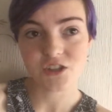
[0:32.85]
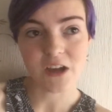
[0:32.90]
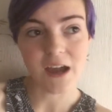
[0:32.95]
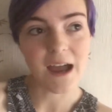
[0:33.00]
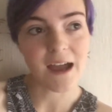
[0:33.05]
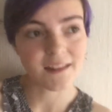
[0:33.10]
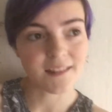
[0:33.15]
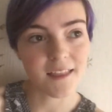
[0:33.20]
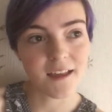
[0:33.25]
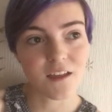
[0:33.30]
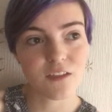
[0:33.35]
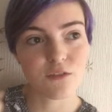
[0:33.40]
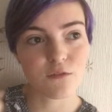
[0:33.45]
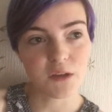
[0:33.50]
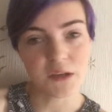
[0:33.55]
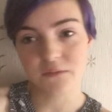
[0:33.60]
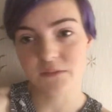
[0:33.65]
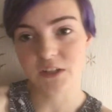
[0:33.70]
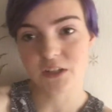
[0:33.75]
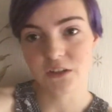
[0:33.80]
So I had like
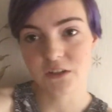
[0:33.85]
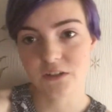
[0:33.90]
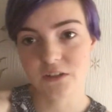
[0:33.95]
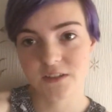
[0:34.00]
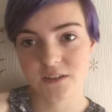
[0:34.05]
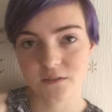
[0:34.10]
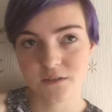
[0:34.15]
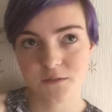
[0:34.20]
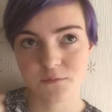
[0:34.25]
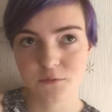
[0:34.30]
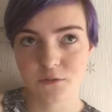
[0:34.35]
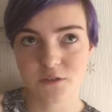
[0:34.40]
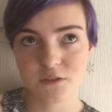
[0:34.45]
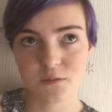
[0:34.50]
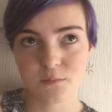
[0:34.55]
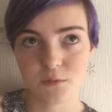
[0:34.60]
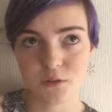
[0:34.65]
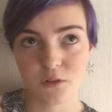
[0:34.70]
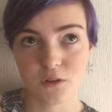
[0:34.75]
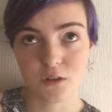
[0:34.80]
three videos I was supposed
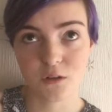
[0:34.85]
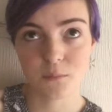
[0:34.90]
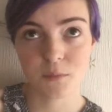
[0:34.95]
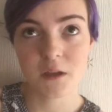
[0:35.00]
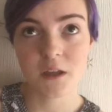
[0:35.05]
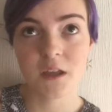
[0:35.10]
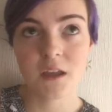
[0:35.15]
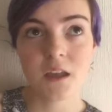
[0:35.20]
to put up